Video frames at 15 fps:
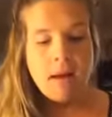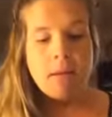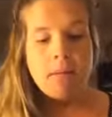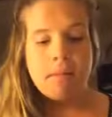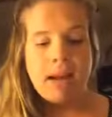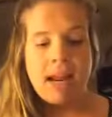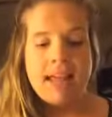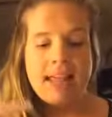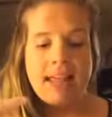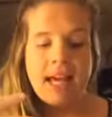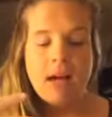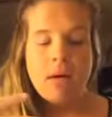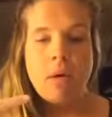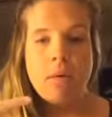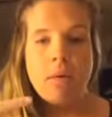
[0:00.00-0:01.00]
But I
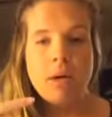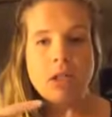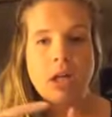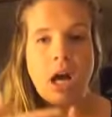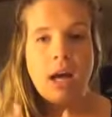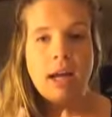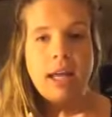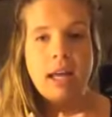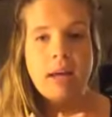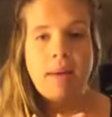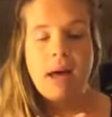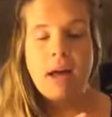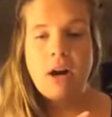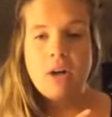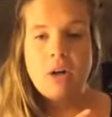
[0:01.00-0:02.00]
think when we're talking
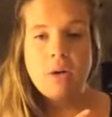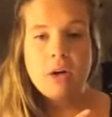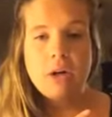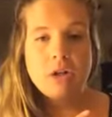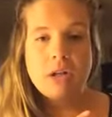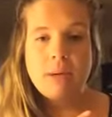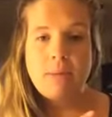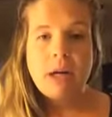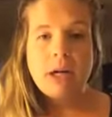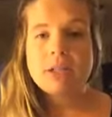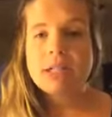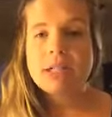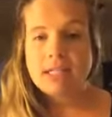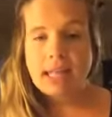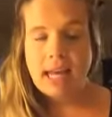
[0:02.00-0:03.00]
about our newer distributors,
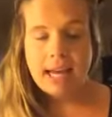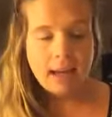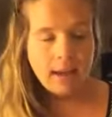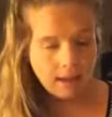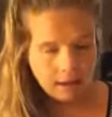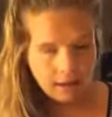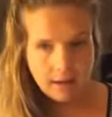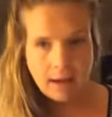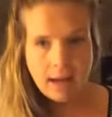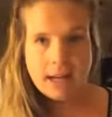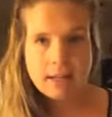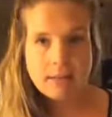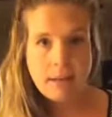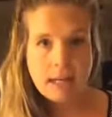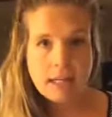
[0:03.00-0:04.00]
because like,
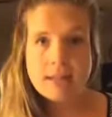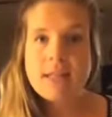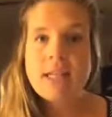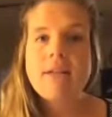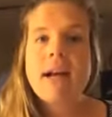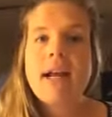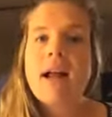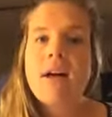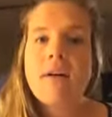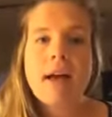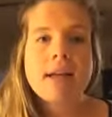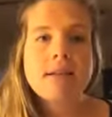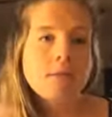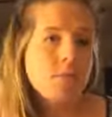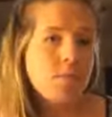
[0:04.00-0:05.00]
as we can see right now,
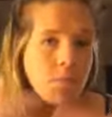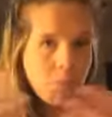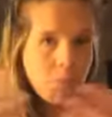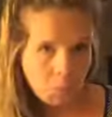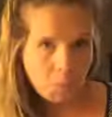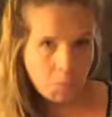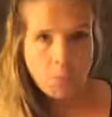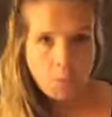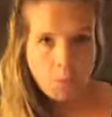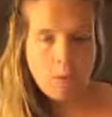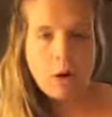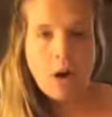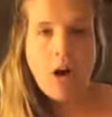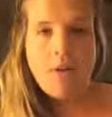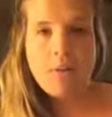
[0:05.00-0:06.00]
guys,
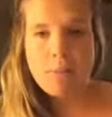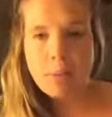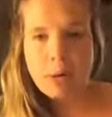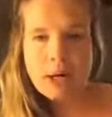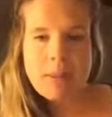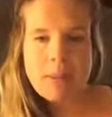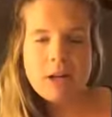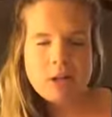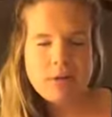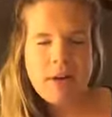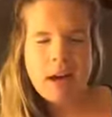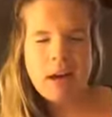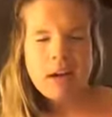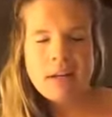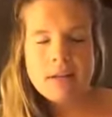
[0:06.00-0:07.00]
we're all pretty much
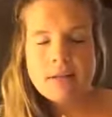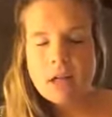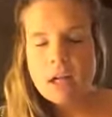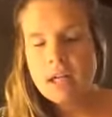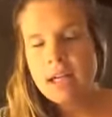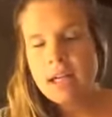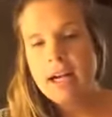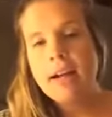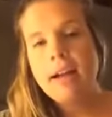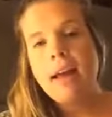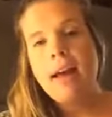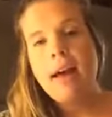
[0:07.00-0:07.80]
veterans on here.